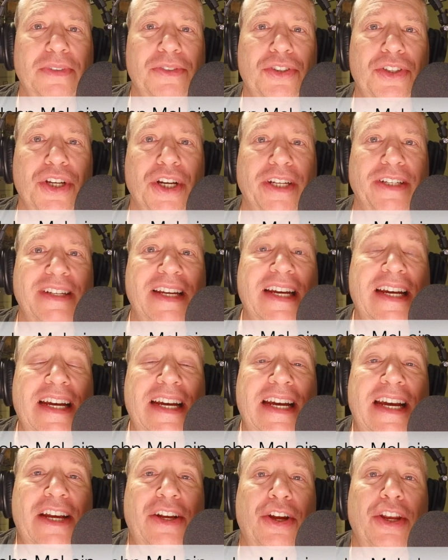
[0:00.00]
It was good.
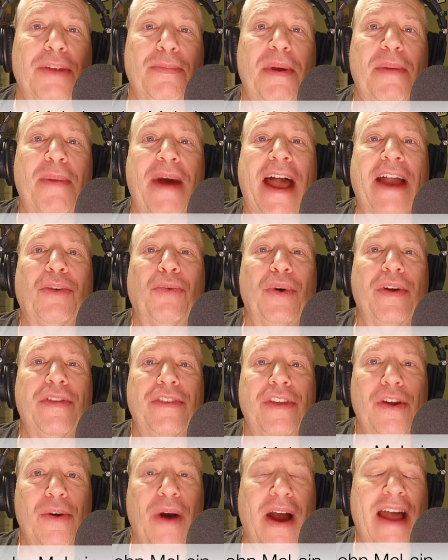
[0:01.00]
Good to be back
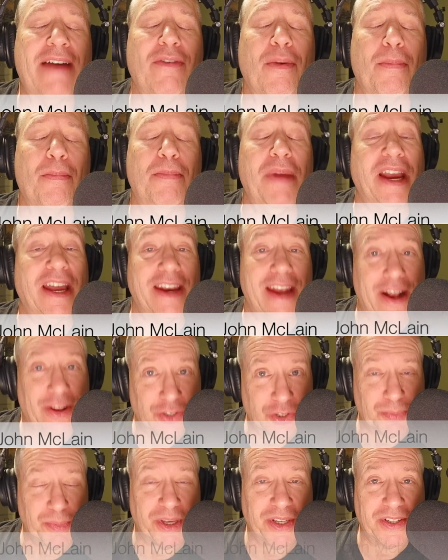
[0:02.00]
with you. I have a big
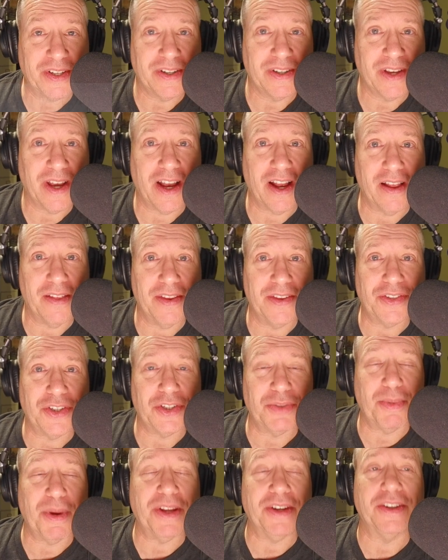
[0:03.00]
announcement. This
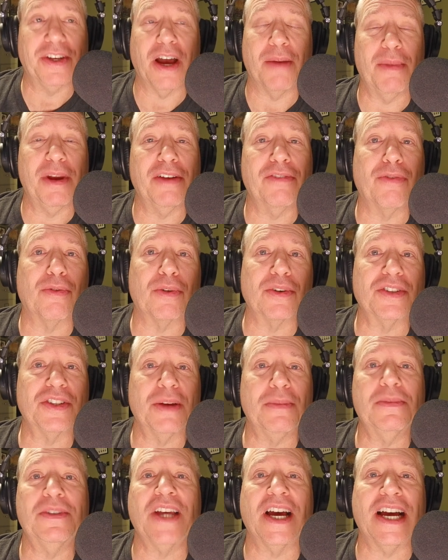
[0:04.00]
has been coming for
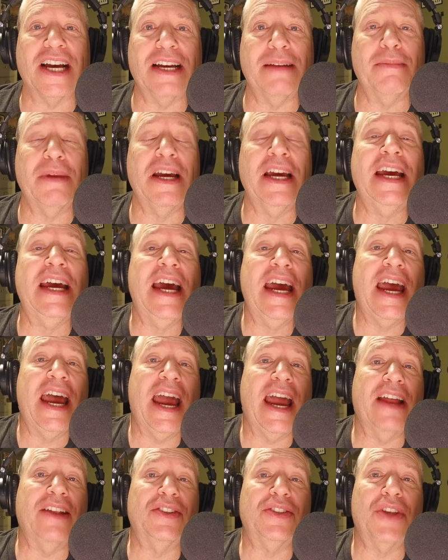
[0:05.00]
some time,
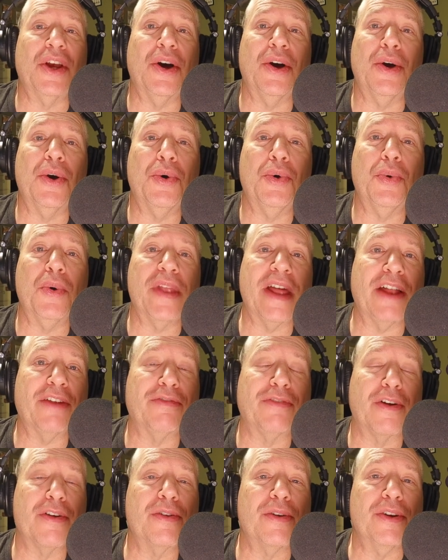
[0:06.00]
and so without
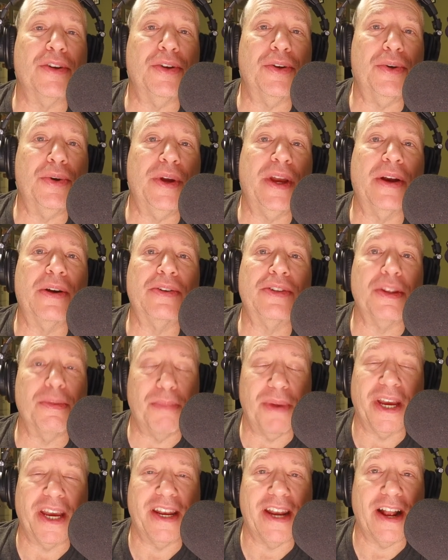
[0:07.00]
further ado, here's the
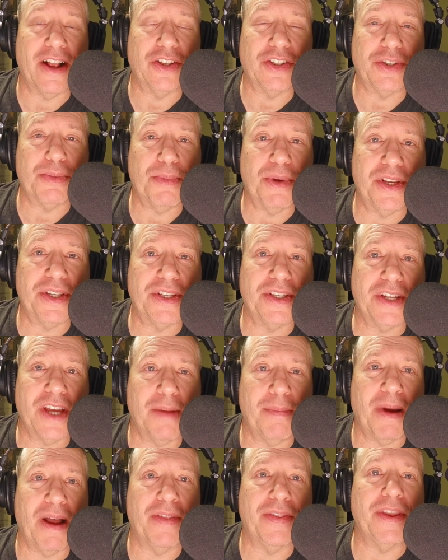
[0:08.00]
big announcement
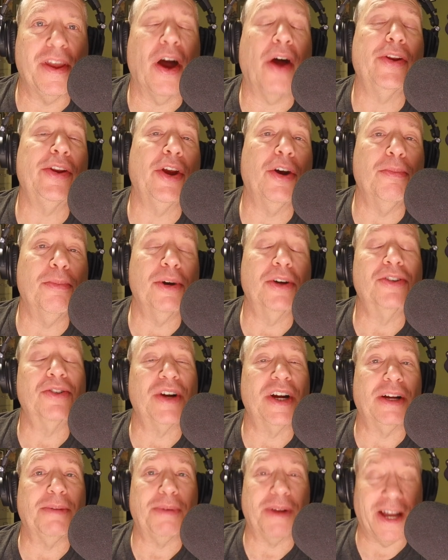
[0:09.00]
about the Audiobook
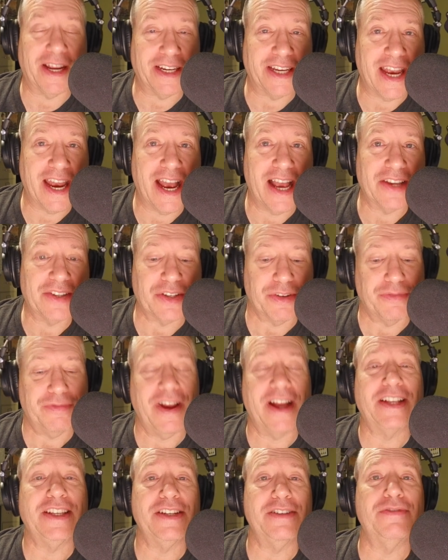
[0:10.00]
Trail podcast,
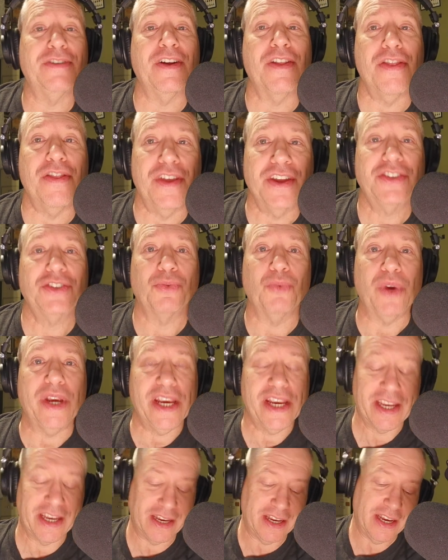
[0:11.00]
effective this
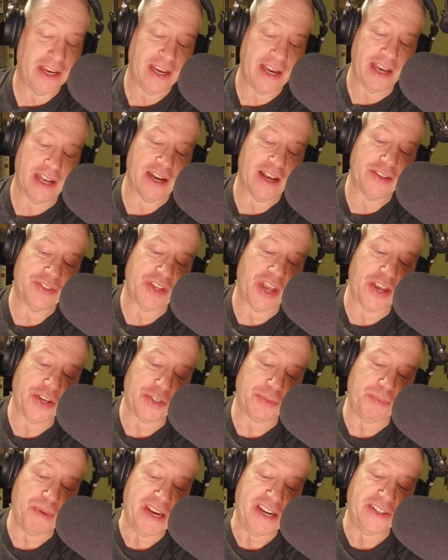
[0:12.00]
week. And as I
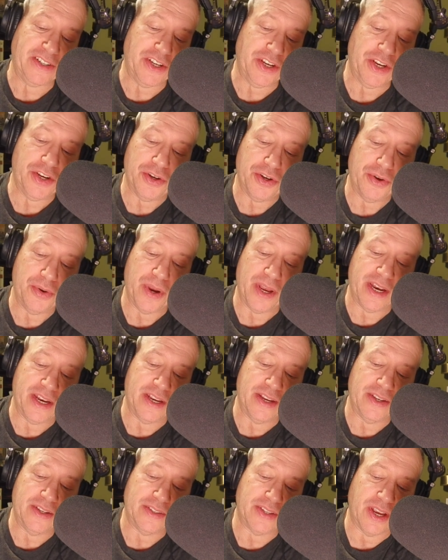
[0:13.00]
speak to you, it
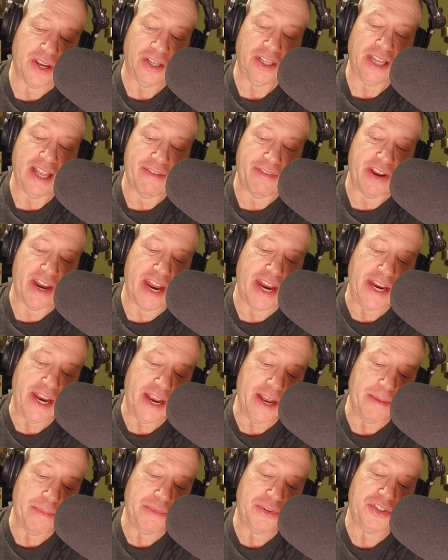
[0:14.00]
is 11
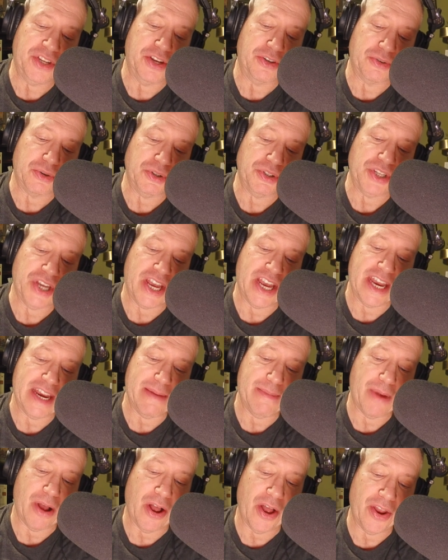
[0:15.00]
a.m. Central
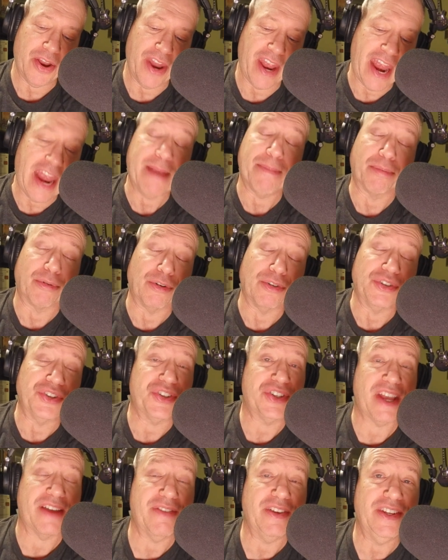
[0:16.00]
Time on April
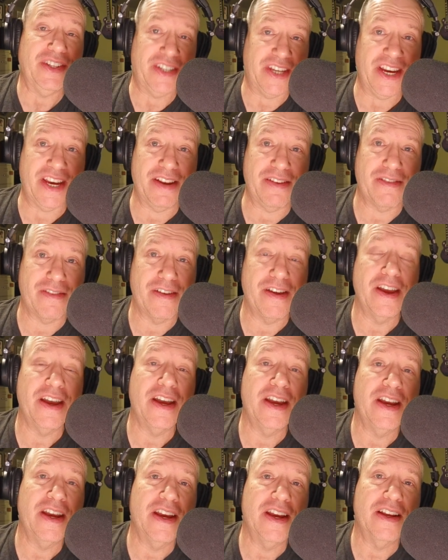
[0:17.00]
17th.
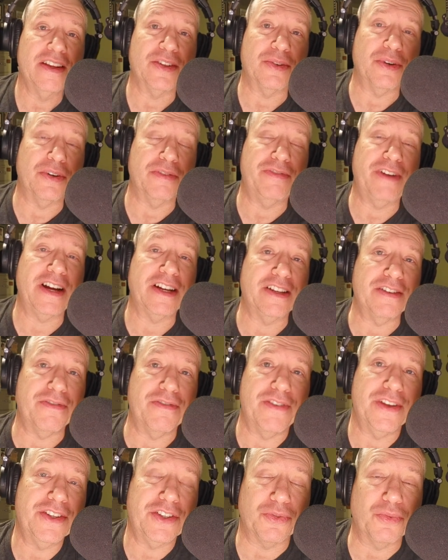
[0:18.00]
So
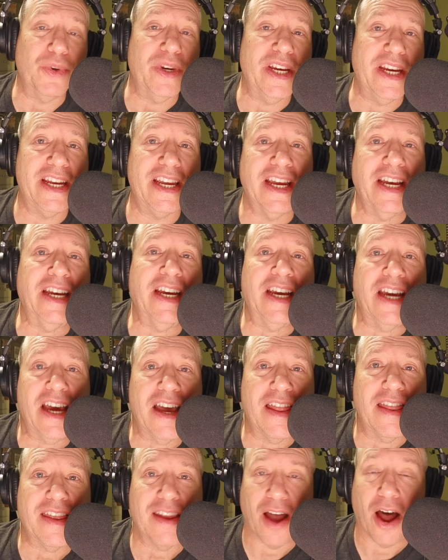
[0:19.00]
effective this week,
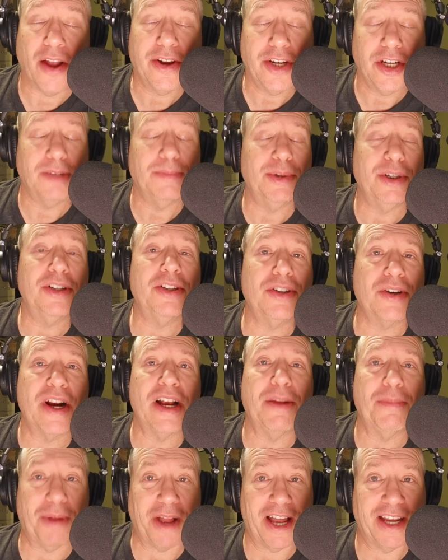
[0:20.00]
the Audiobook
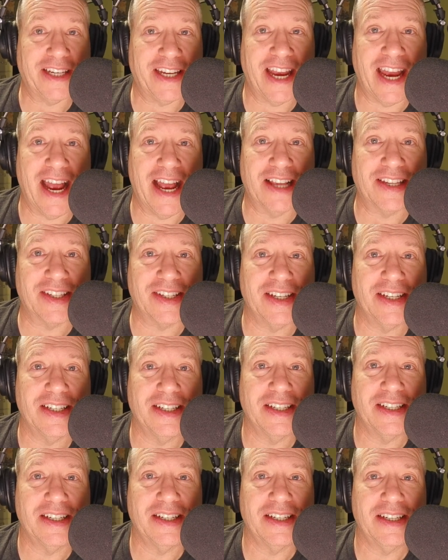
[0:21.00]
Trail podcast
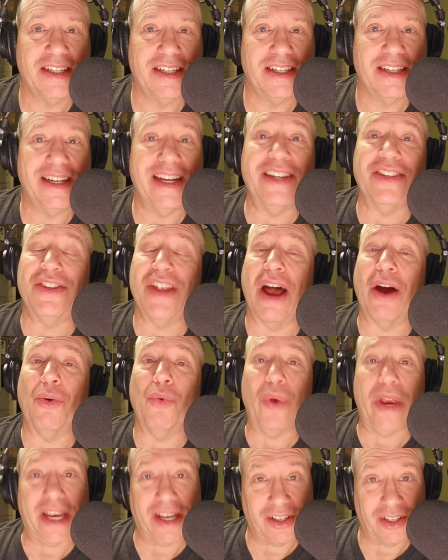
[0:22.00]
is now
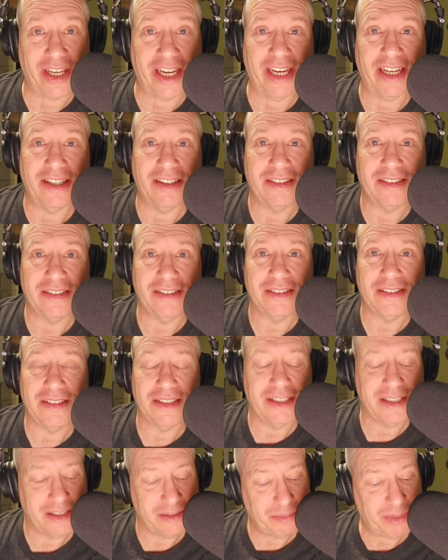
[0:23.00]
weekly
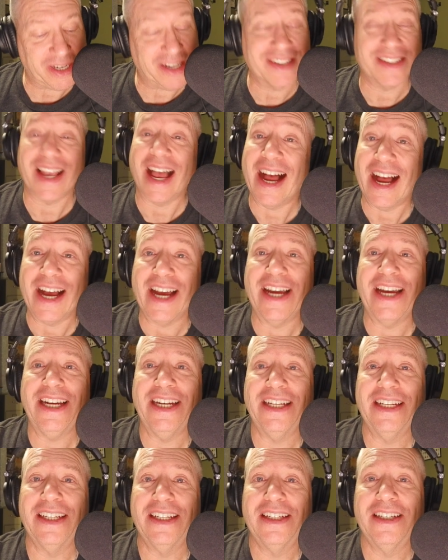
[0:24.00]
because I
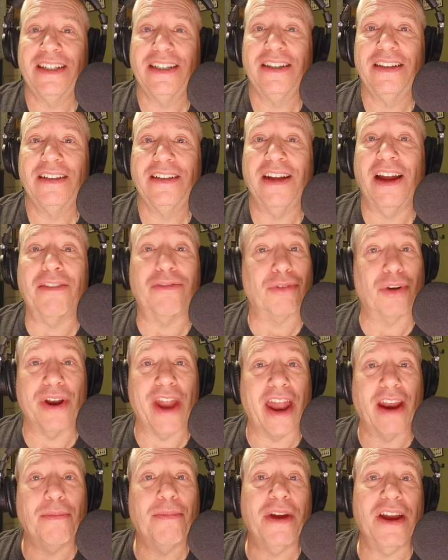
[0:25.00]
have run
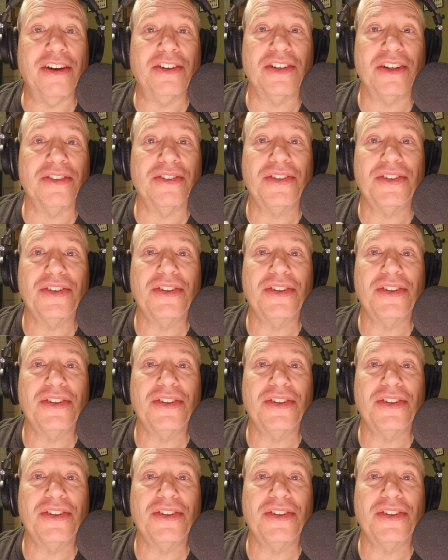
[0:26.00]
out of patience.